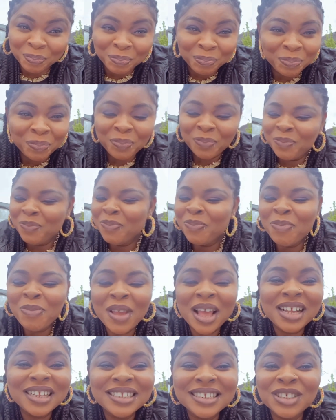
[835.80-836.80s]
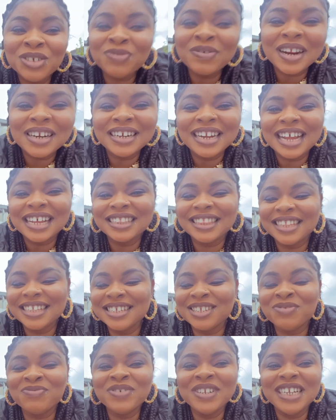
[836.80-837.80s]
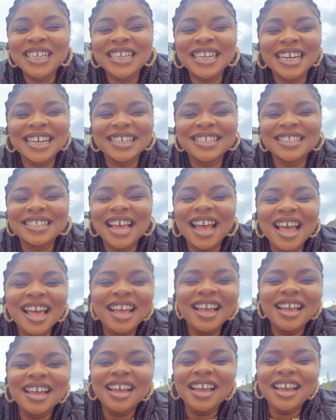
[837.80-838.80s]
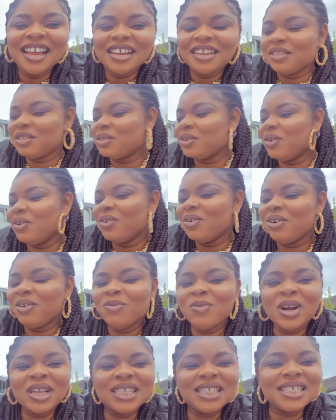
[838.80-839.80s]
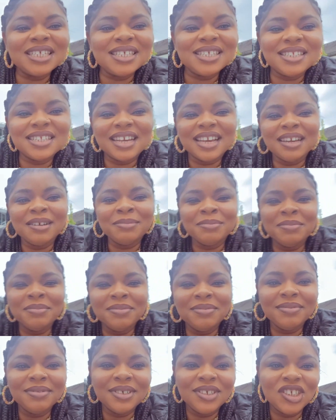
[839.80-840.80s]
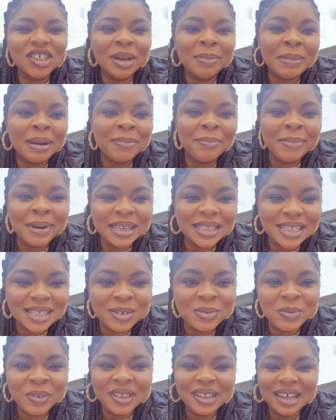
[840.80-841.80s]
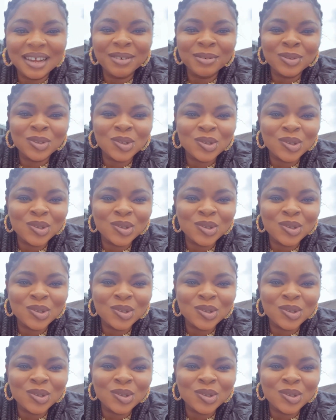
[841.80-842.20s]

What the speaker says: Mama. This radler tastes really nice. So, what is the German party without